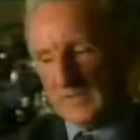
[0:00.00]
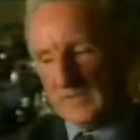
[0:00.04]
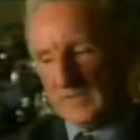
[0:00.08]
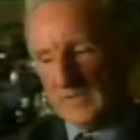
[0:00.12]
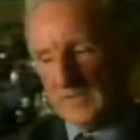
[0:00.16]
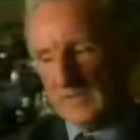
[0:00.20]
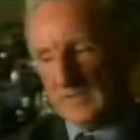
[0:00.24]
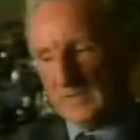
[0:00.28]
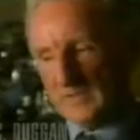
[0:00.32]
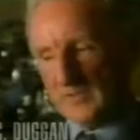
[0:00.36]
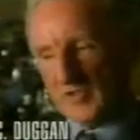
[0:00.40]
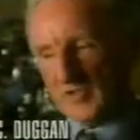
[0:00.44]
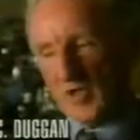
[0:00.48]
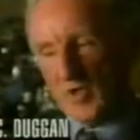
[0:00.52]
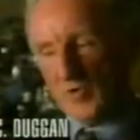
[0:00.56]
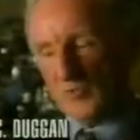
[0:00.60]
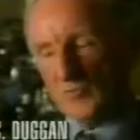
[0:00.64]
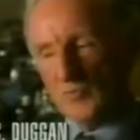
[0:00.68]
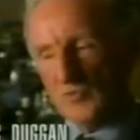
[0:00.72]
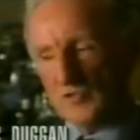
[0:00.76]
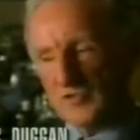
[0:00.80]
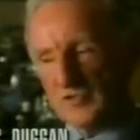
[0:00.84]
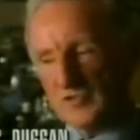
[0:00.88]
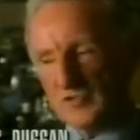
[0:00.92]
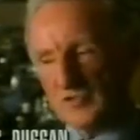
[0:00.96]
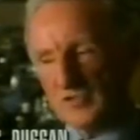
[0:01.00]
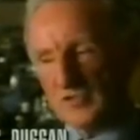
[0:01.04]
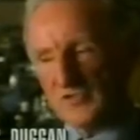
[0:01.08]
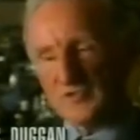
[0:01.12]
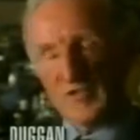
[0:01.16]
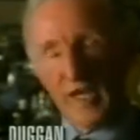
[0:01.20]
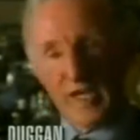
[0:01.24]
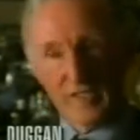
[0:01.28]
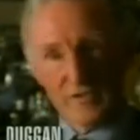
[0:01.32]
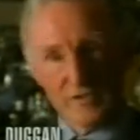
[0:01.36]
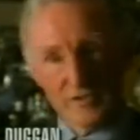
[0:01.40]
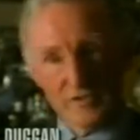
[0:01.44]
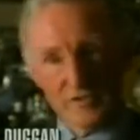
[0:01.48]
The, the town was
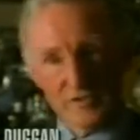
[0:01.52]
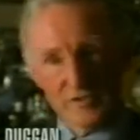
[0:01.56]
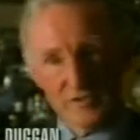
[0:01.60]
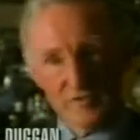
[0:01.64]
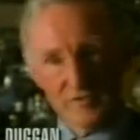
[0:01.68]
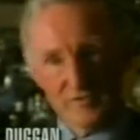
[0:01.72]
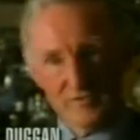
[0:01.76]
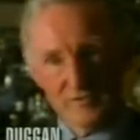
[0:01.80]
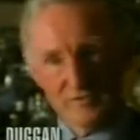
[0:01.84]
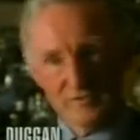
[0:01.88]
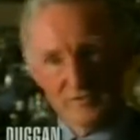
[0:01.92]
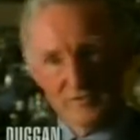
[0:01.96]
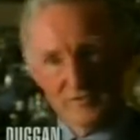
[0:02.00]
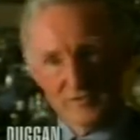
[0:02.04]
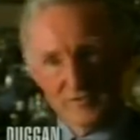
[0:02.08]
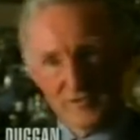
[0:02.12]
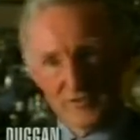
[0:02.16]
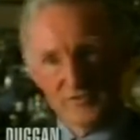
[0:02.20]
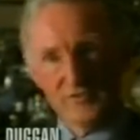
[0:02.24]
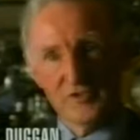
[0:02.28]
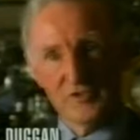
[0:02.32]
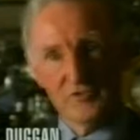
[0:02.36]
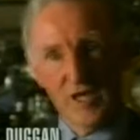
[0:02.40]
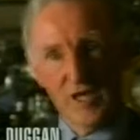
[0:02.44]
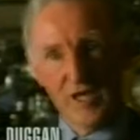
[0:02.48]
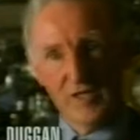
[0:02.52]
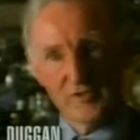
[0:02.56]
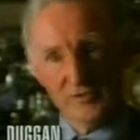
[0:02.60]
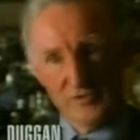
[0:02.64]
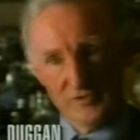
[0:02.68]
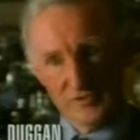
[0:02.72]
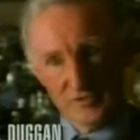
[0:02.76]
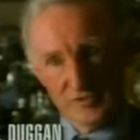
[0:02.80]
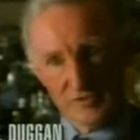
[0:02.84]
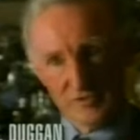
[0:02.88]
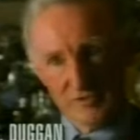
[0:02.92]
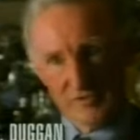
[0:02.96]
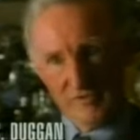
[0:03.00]
stagnant
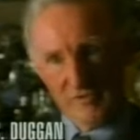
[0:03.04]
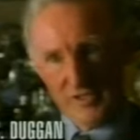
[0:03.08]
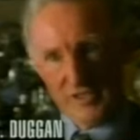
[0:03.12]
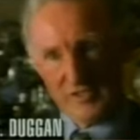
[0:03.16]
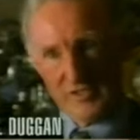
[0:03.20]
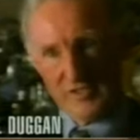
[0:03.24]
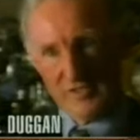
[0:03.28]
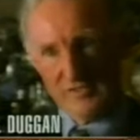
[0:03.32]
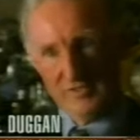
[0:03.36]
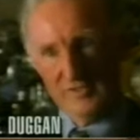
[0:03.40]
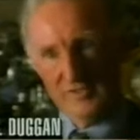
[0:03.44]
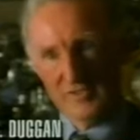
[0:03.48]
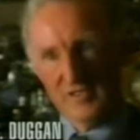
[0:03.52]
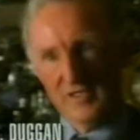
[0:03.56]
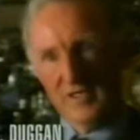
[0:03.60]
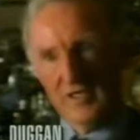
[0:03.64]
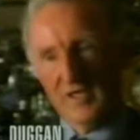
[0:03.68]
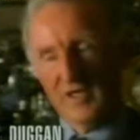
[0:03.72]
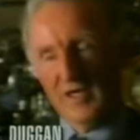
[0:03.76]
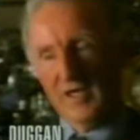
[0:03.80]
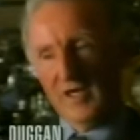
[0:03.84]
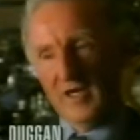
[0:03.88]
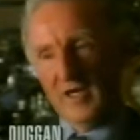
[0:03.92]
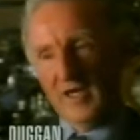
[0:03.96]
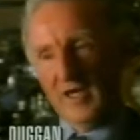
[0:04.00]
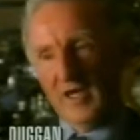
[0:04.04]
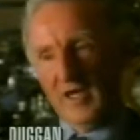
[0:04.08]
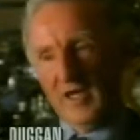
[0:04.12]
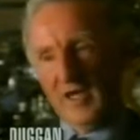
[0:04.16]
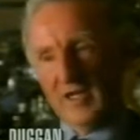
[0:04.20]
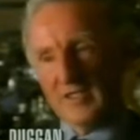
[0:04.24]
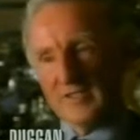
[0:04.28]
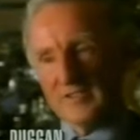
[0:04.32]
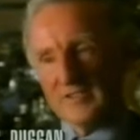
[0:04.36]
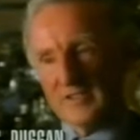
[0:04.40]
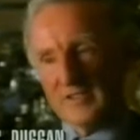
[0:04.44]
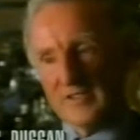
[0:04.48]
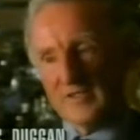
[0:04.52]
and deteriorating,
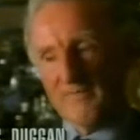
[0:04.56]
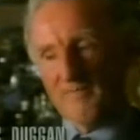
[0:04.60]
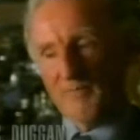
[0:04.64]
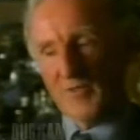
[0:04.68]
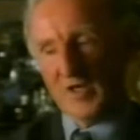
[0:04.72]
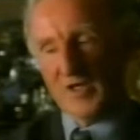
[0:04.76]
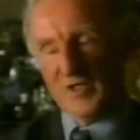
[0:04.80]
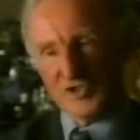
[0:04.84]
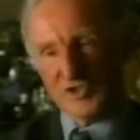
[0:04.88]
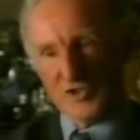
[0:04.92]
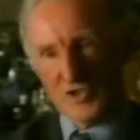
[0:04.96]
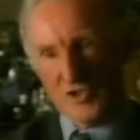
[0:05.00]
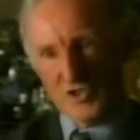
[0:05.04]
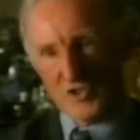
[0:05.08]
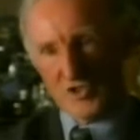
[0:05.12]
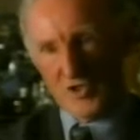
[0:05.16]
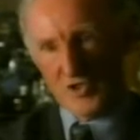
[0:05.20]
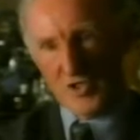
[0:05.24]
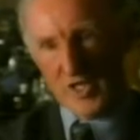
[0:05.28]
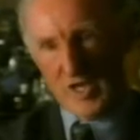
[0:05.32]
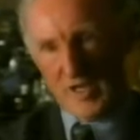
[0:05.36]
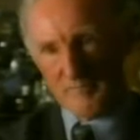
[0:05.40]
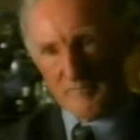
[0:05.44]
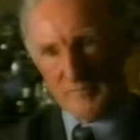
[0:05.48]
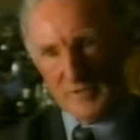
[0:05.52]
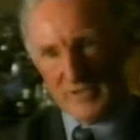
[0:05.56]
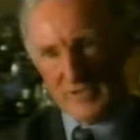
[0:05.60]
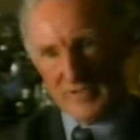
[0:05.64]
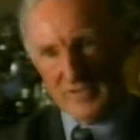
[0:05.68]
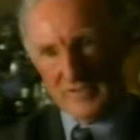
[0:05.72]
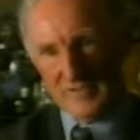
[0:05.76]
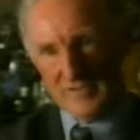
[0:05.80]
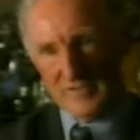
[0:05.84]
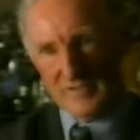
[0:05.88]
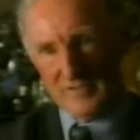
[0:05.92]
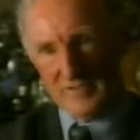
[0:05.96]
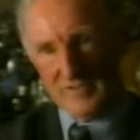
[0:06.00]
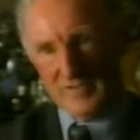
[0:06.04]
and um, I saw it all
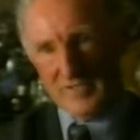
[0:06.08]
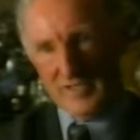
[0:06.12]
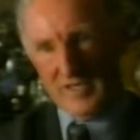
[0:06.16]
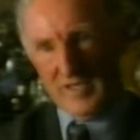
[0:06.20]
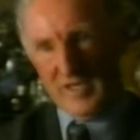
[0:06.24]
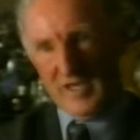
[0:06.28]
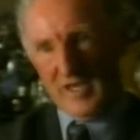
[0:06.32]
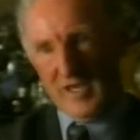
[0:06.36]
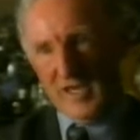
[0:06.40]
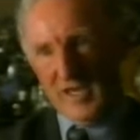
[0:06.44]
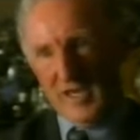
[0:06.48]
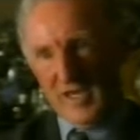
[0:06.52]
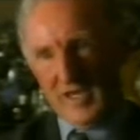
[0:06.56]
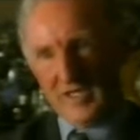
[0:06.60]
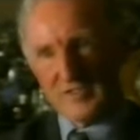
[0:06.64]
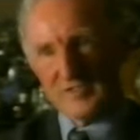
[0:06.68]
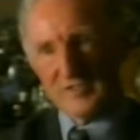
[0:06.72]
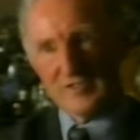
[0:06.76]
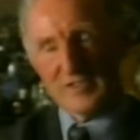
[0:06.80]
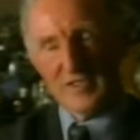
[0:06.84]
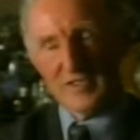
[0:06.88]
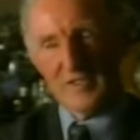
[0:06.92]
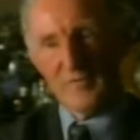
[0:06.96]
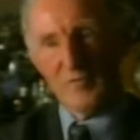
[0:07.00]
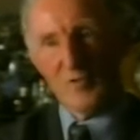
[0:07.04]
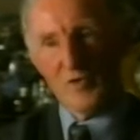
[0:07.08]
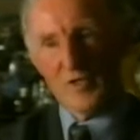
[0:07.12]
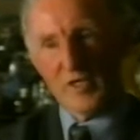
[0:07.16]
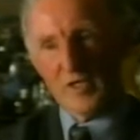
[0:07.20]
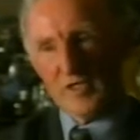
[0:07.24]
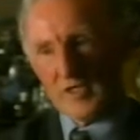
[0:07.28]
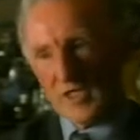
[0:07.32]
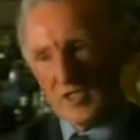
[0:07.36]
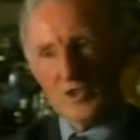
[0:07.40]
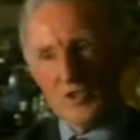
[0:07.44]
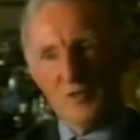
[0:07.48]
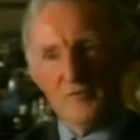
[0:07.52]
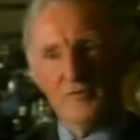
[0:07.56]
happening. And uh, when
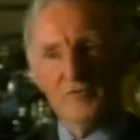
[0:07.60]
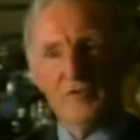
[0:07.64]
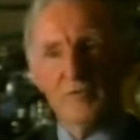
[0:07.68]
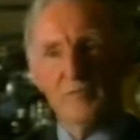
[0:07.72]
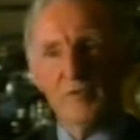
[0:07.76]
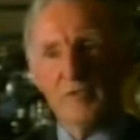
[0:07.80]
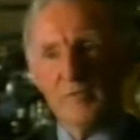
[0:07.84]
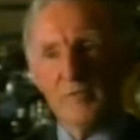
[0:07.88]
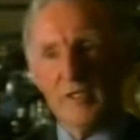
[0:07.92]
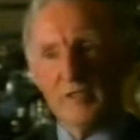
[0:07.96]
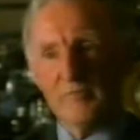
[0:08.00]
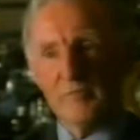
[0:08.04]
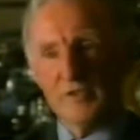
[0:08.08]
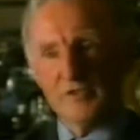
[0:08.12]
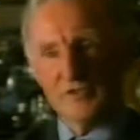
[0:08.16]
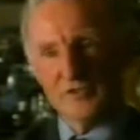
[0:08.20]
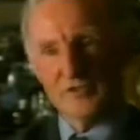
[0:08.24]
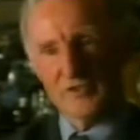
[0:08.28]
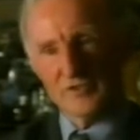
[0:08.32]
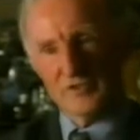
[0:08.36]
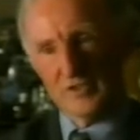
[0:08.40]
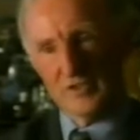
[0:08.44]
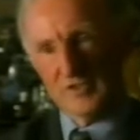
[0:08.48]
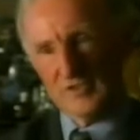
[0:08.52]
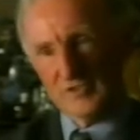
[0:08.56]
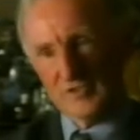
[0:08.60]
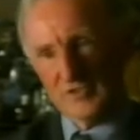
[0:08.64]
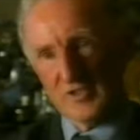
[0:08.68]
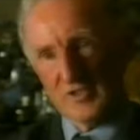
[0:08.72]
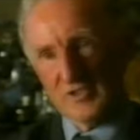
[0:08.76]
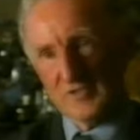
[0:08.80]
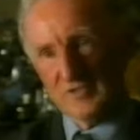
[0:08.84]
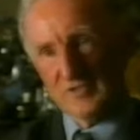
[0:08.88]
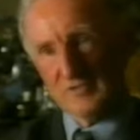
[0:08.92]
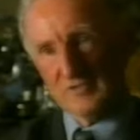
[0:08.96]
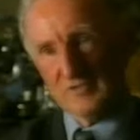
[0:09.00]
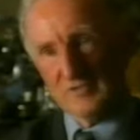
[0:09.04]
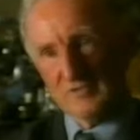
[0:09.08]
I got comfortable in my business, I
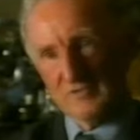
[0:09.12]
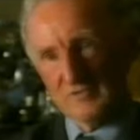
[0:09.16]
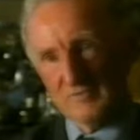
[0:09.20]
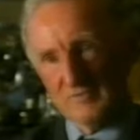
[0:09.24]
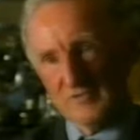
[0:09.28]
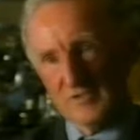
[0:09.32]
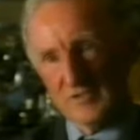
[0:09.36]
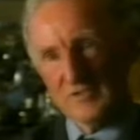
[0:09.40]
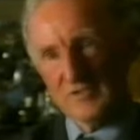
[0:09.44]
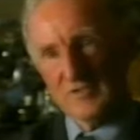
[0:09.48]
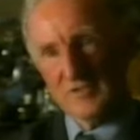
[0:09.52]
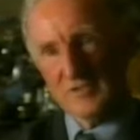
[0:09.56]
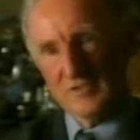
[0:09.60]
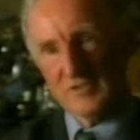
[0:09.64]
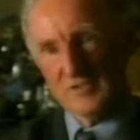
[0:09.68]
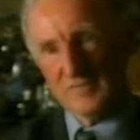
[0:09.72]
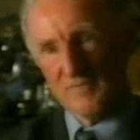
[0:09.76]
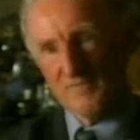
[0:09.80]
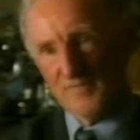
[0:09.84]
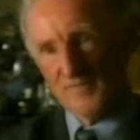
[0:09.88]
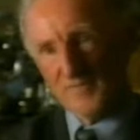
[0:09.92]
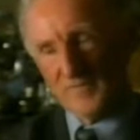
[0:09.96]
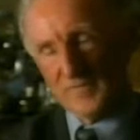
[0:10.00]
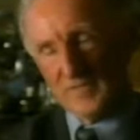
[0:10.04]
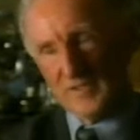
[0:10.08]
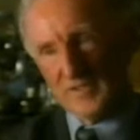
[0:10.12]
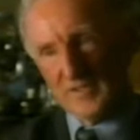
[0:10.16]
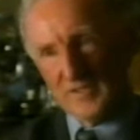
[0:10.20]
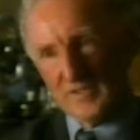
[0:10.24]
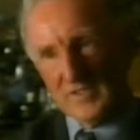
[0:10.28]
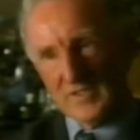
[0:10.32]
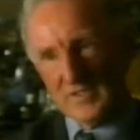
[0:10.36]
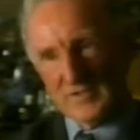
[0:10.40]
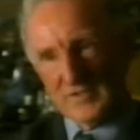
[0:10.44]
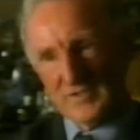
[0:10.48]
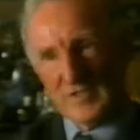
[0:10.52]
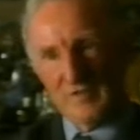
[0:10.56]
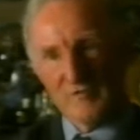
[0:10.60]
decided in
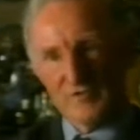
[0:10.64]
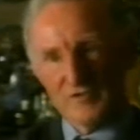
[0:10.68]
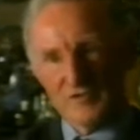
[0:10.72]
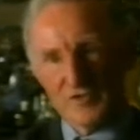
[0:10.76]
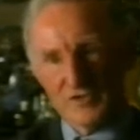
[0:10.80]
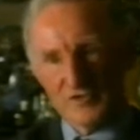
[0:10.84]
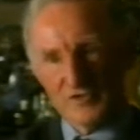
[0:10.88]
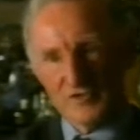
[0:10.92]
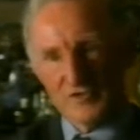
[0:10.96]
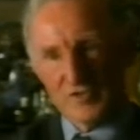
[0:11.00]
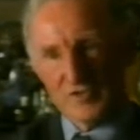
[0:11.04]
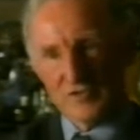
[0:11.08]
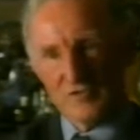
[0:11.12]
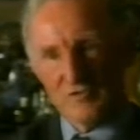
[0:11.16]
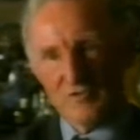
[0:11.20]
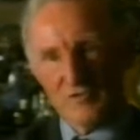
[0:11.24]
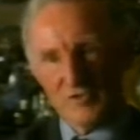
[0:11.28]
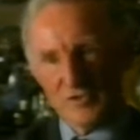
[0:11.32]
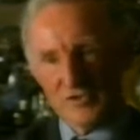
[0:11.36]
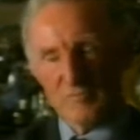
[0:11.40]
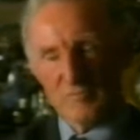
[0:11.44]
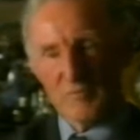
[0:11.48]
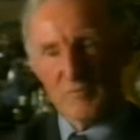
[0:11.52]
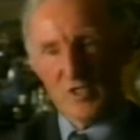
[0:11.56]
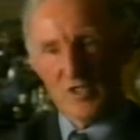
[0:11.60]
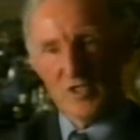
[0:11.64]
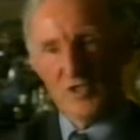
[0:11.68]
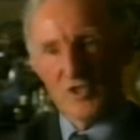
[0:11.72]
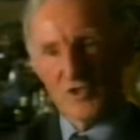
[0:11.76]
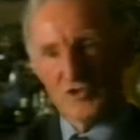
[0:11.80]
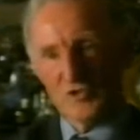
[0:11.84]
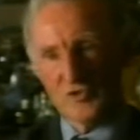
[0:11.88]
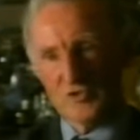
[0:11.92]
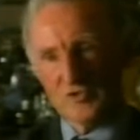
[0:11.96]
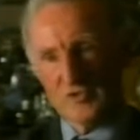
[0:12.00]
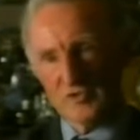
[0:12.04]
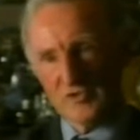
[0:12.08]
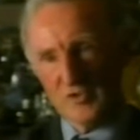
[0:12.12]
1973 to run a small
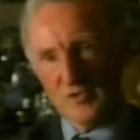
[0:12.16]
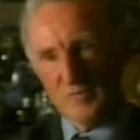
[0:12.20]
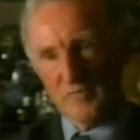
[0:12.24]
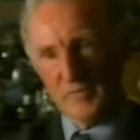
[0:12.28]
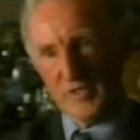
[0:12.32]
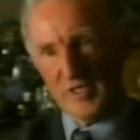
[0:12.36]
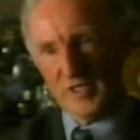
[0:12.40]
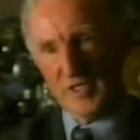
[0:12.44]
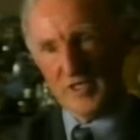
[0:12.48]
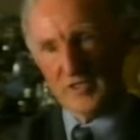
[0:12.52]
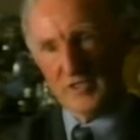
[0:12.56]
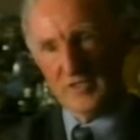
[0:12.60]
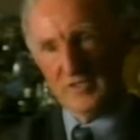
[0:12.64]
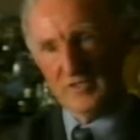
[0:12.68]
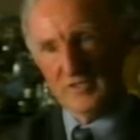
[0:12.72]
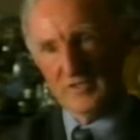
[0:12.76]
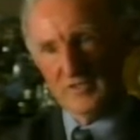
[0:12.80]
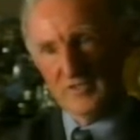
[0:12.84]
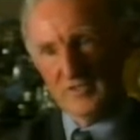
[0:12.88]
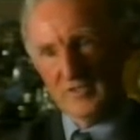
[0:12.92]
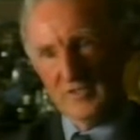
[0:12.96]
horse show in the town park.